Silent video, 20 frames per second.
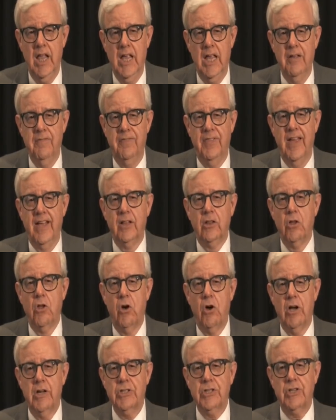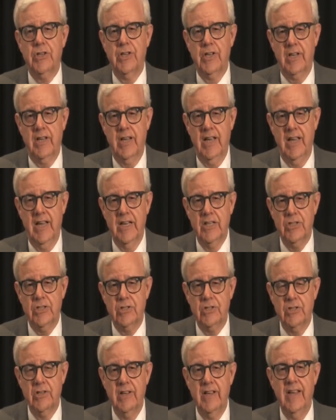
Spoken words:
If they lost the case